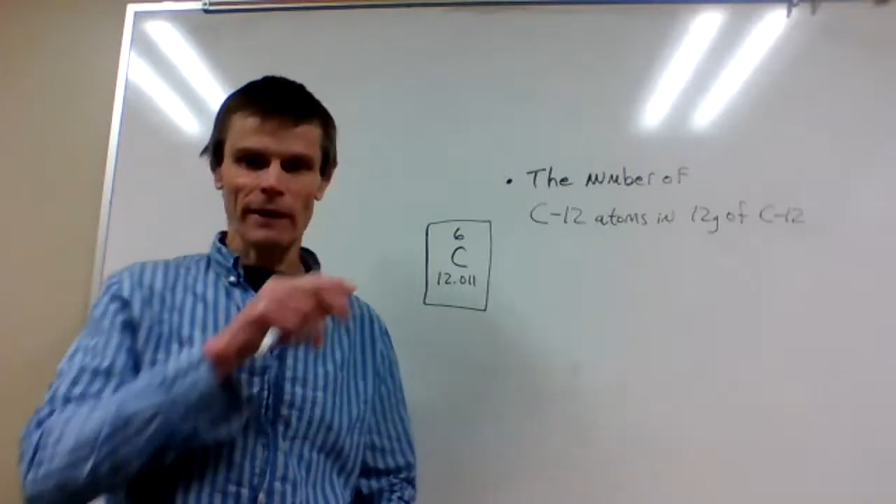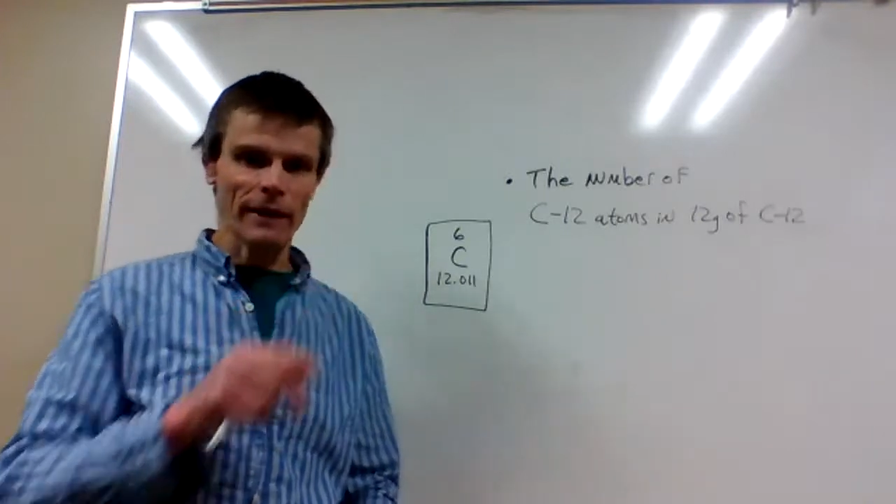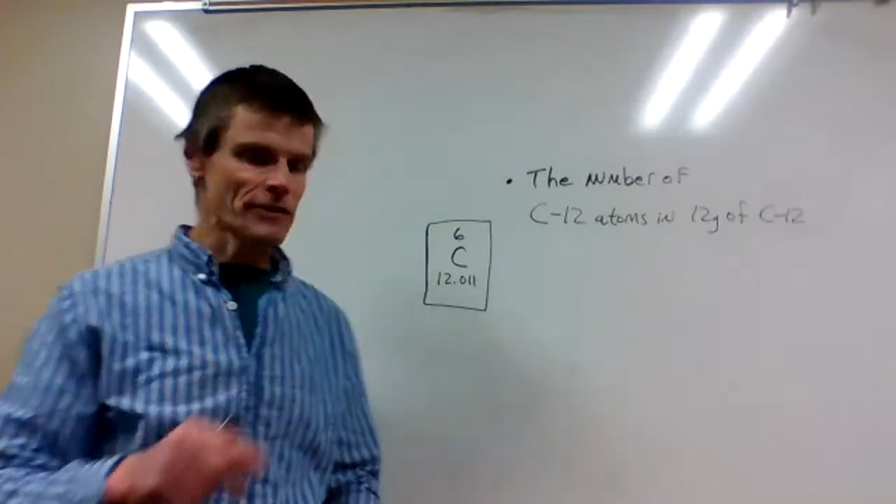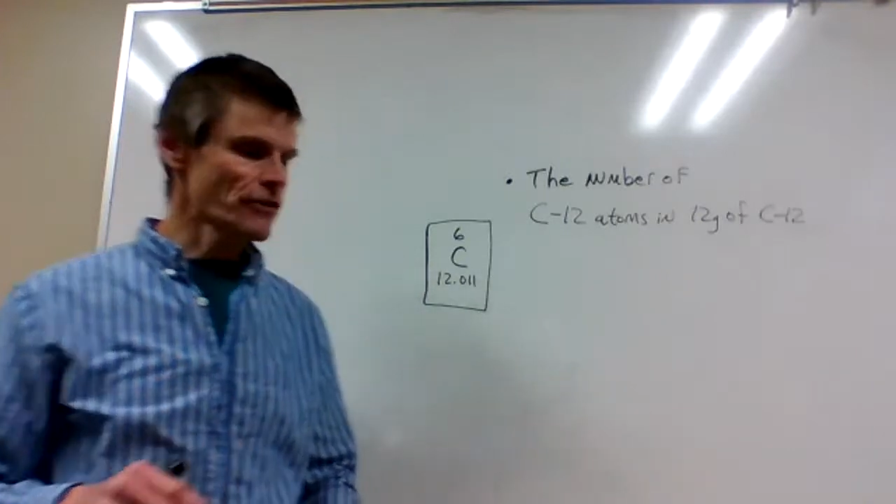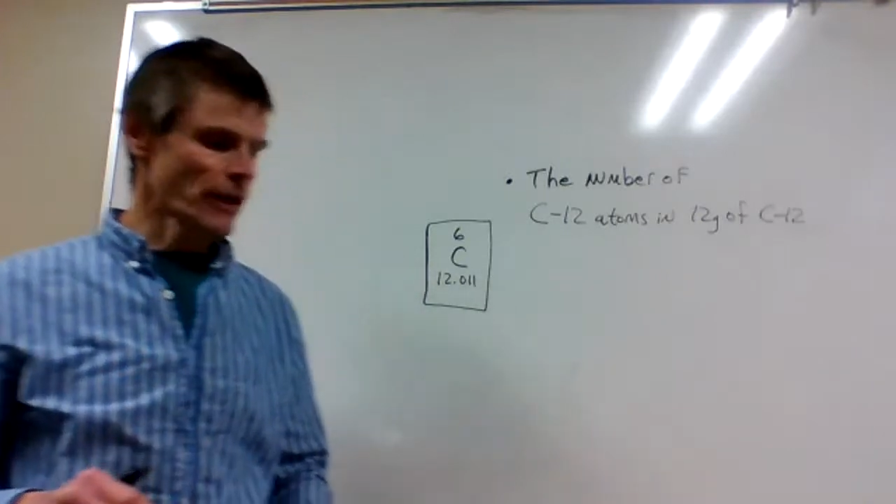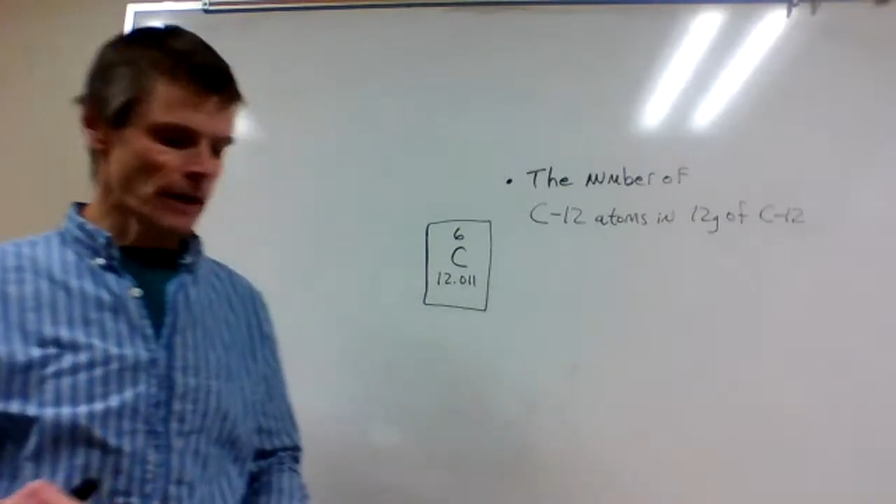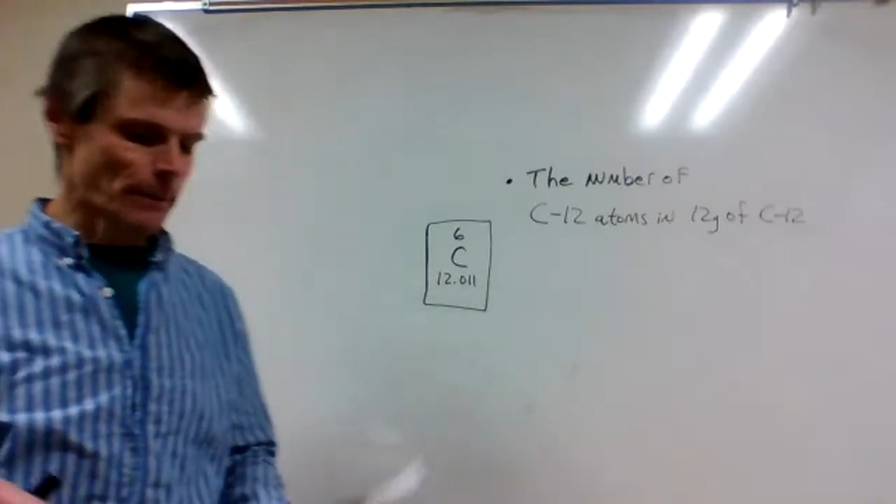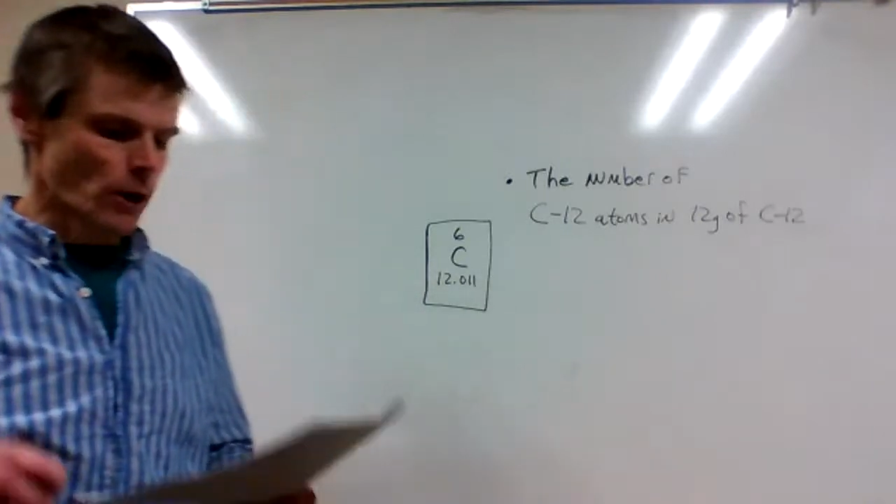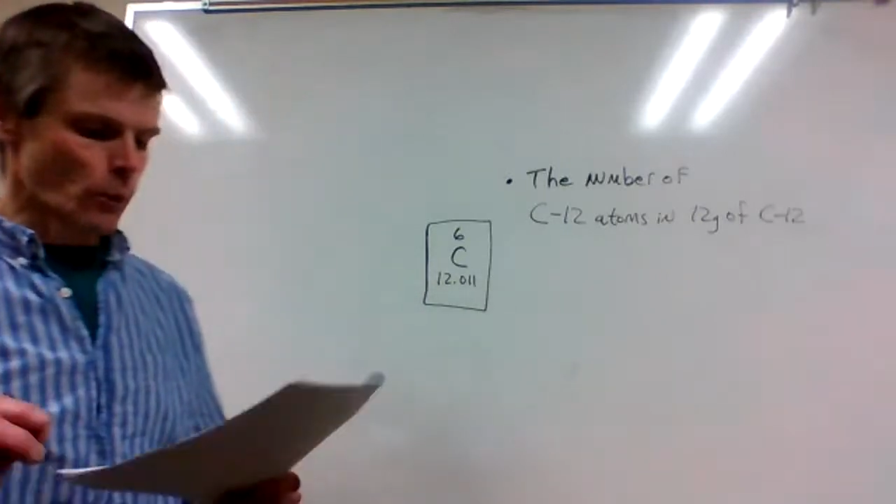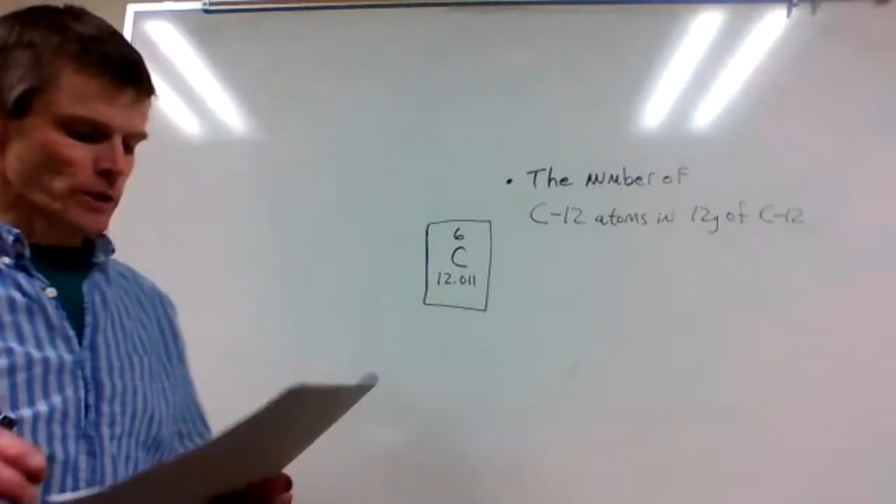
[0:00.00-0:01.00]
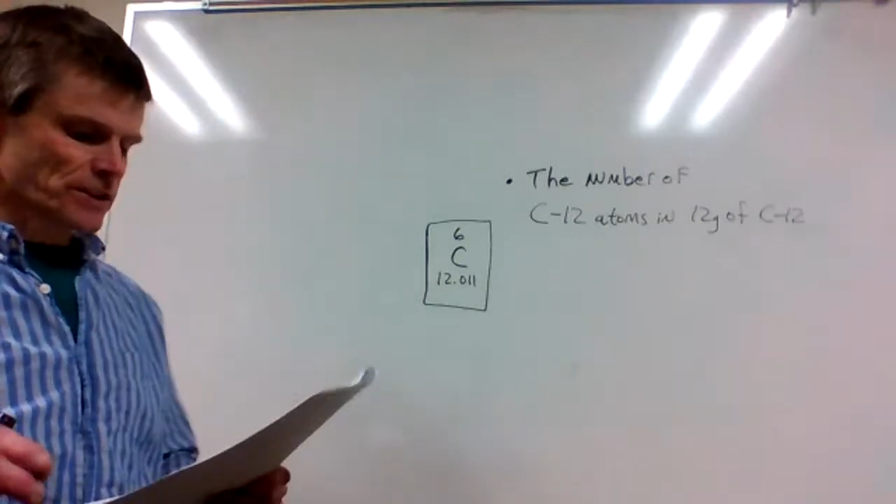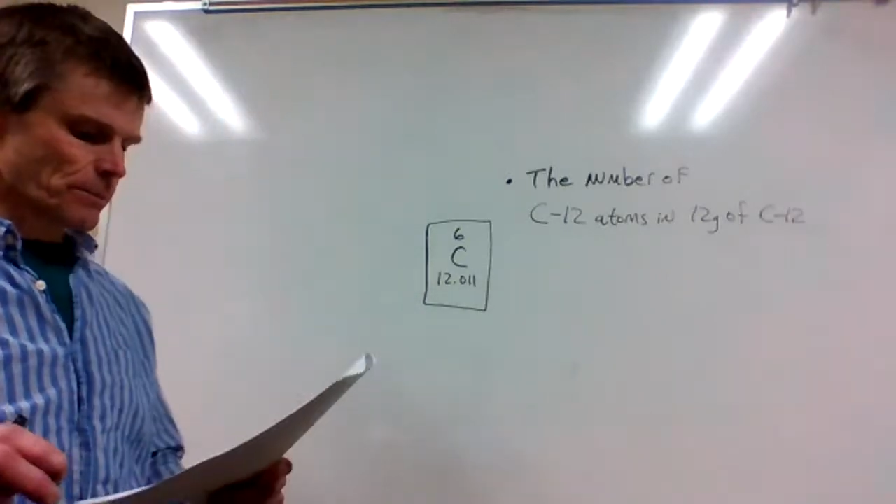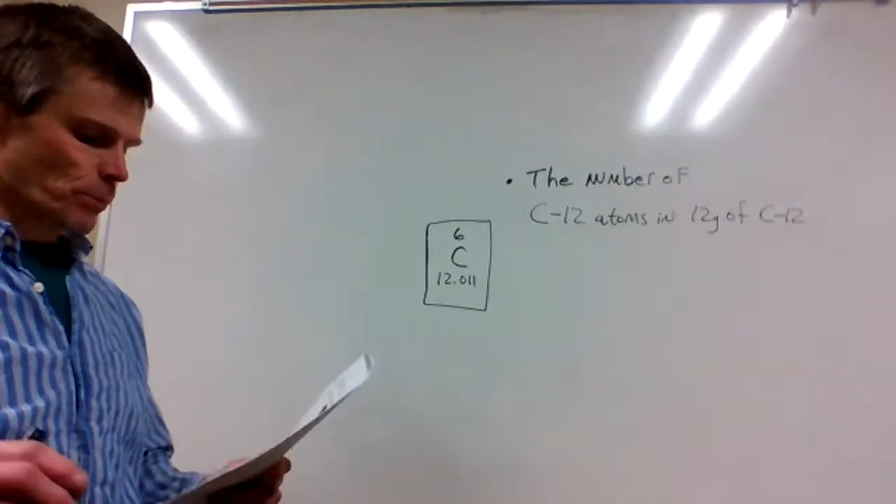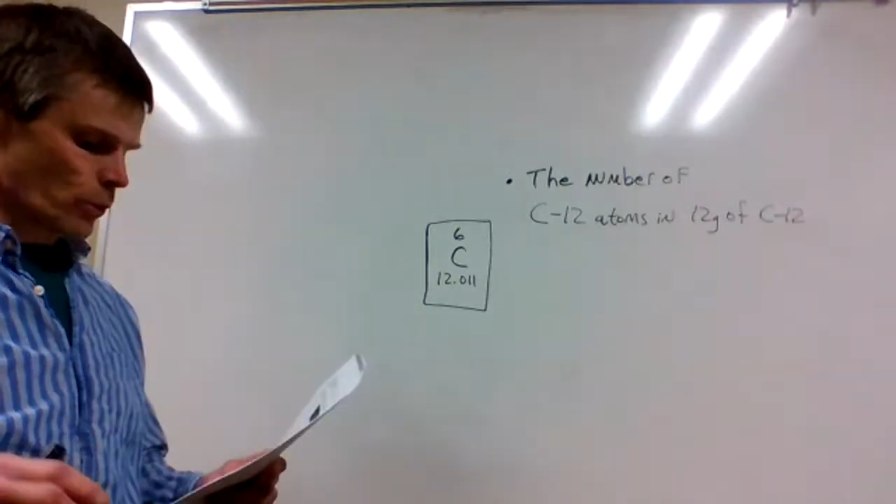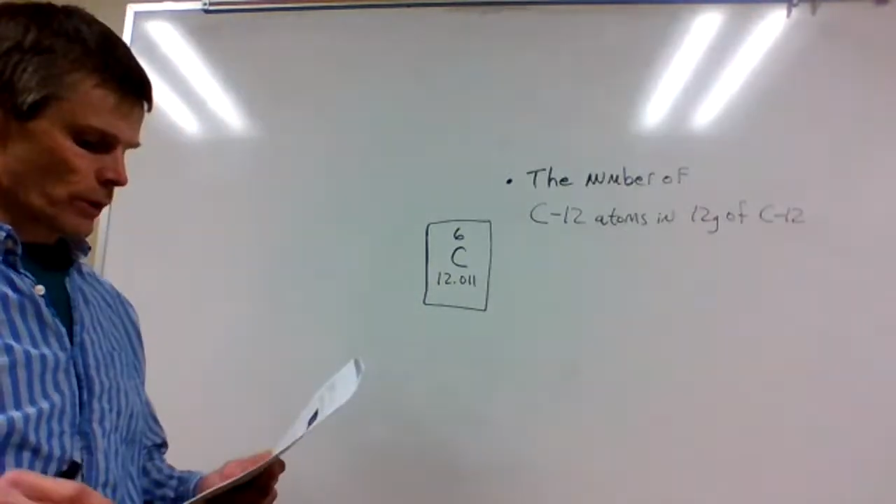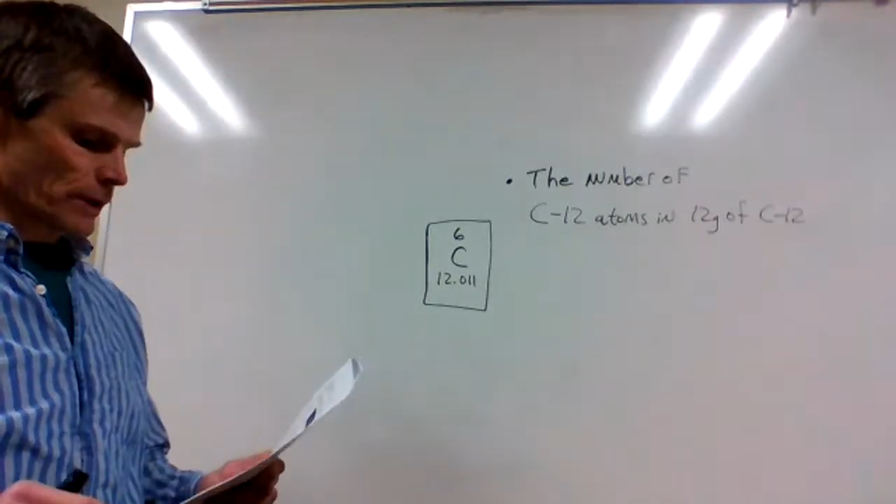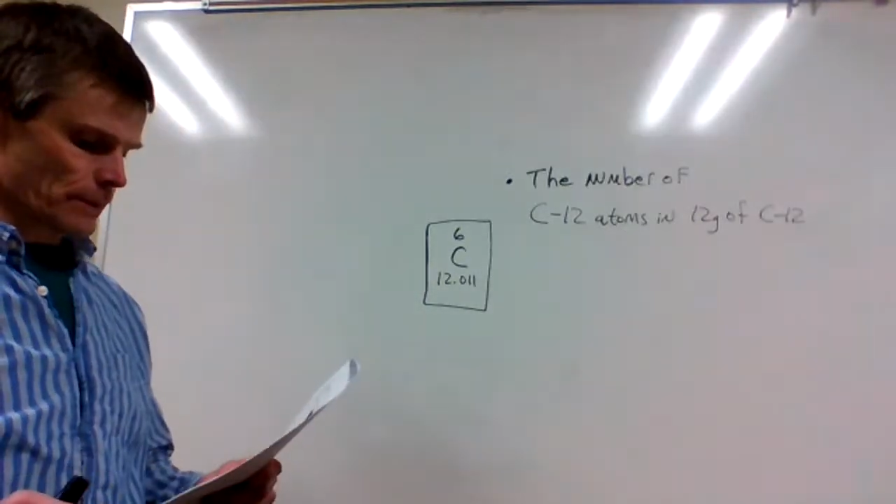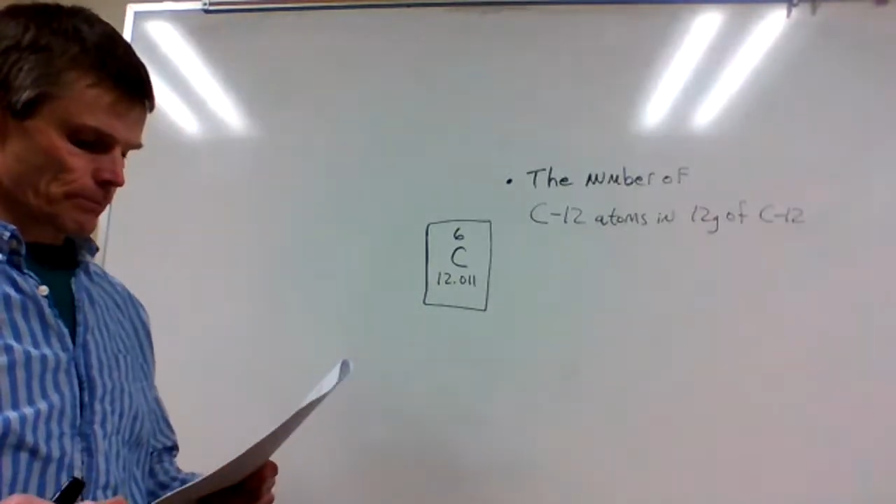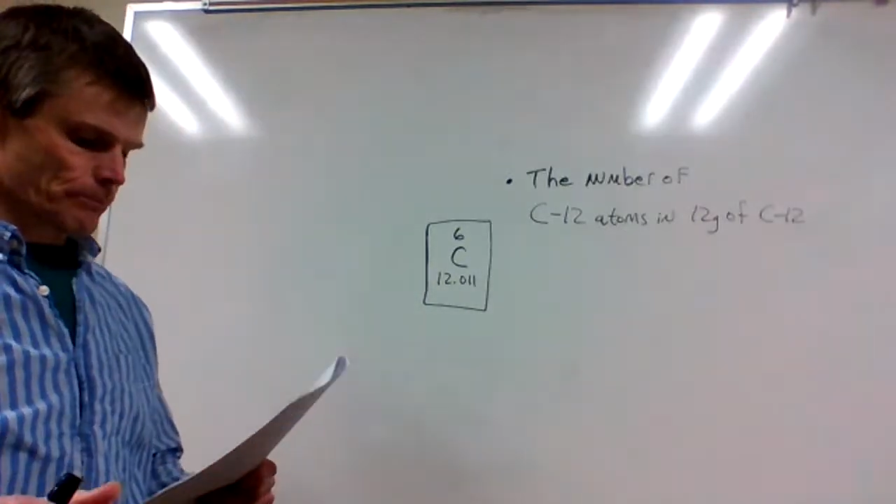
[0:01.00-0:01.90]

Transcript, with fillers: Let's think about what's important.